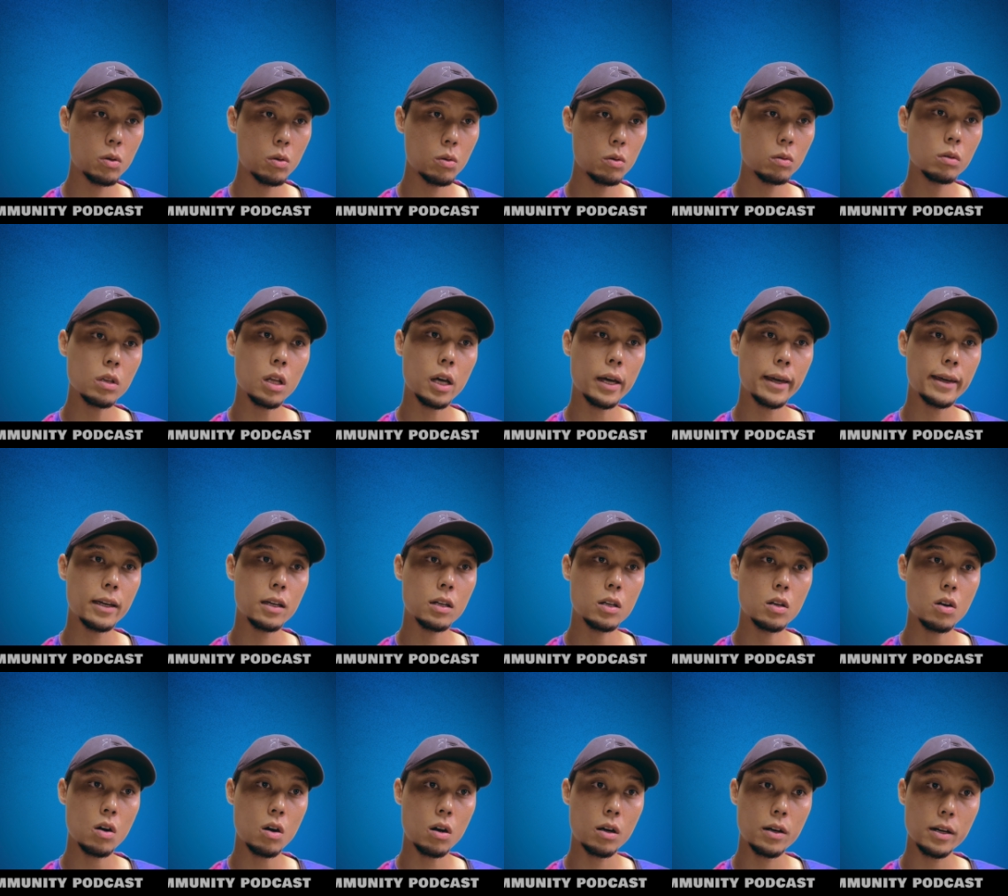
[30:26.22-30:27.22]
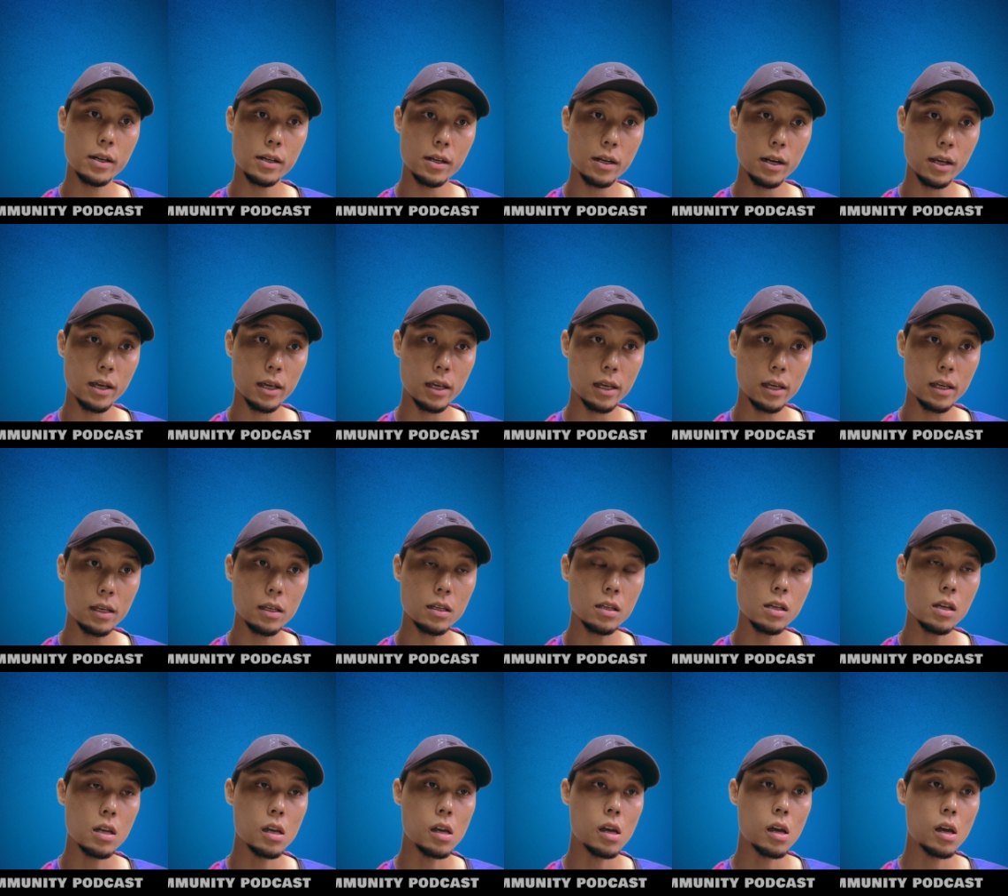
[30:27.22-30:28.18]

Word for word: who like gardening